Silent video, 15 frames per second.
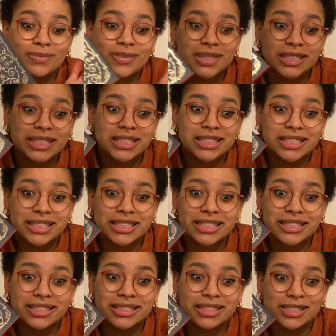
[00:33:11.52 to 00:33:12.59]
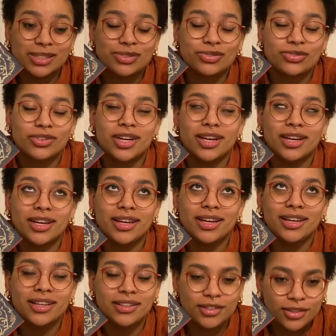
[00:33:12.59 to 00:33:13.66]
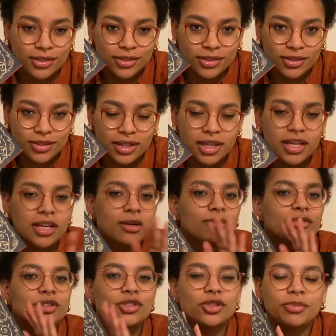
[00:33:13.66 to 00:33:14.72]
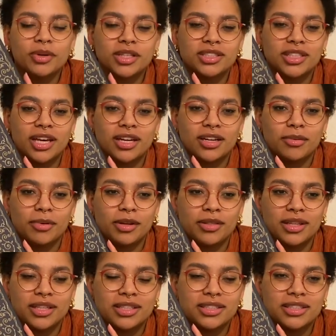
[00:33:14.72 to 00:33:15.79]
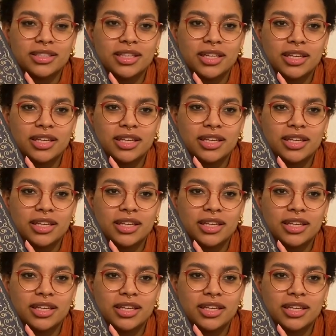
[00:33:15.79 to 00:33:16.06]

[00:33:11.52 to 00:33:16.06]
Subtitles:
excited as frick, dude. Super excited about this.